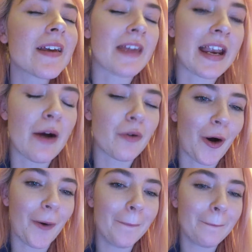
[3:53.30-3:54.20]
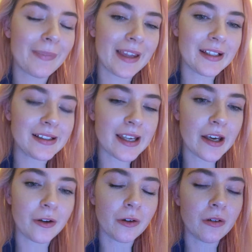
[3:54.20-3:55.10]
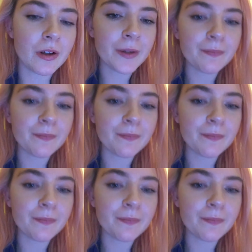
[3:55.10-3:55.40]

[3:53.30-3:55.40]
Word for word: They're now gone until